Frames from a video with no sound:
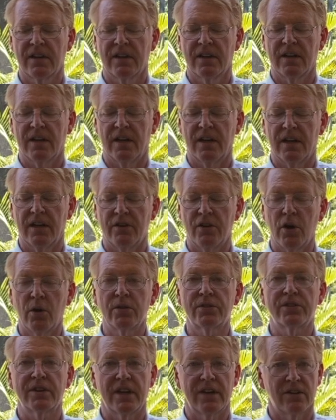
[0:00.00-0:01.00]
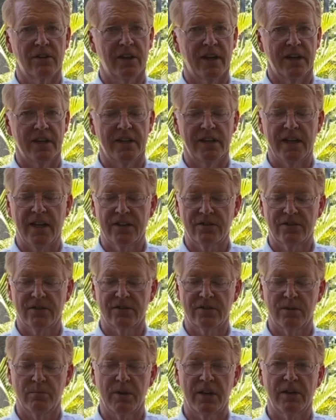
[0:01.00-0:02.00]
no center light. He asked us
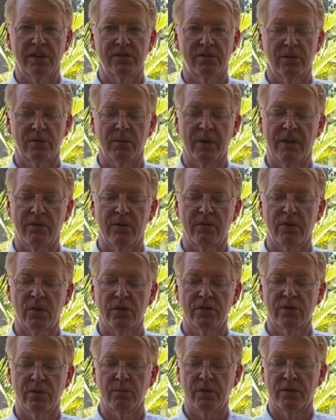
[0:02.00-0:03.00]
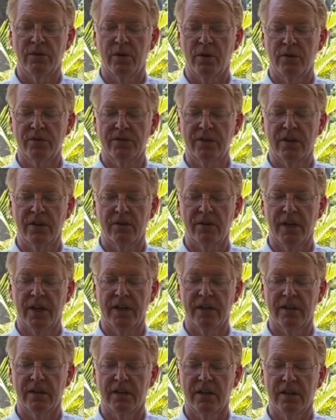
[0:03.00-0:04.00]
to make, so we have a version with no center light,